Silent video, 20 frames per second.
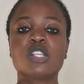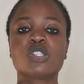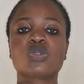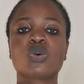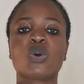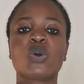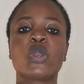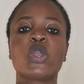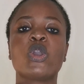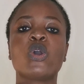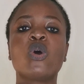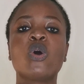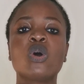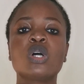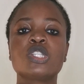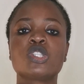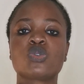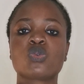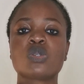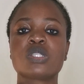So
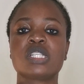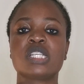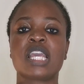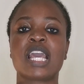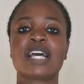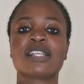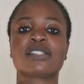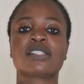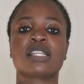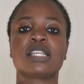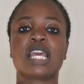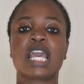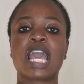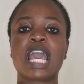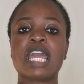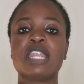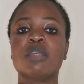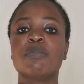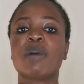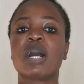your duty as an
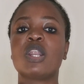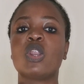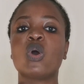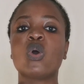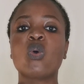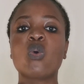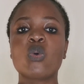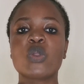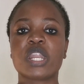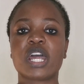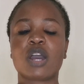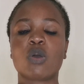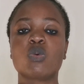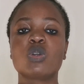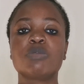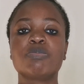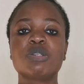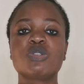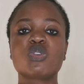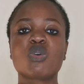animal owner
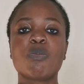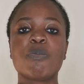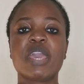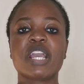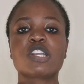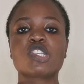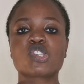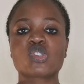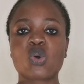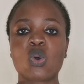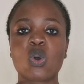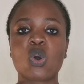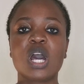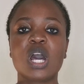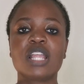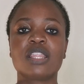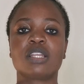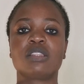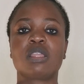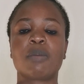would be to make
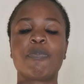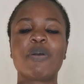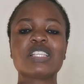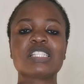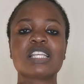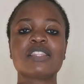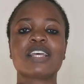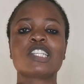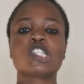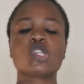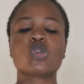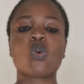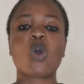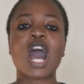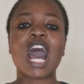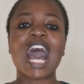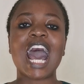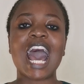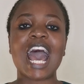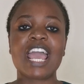sure that the person that you
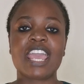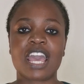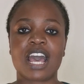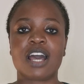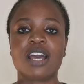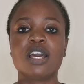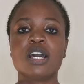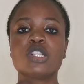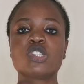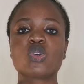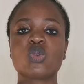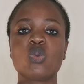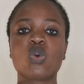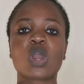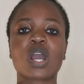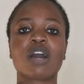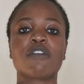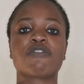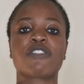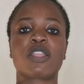hire to
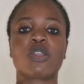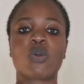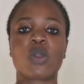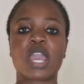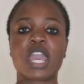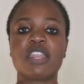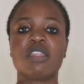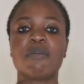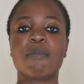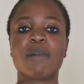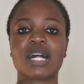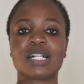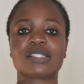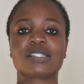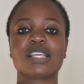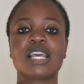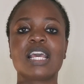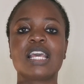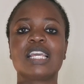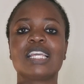look after your
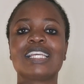animals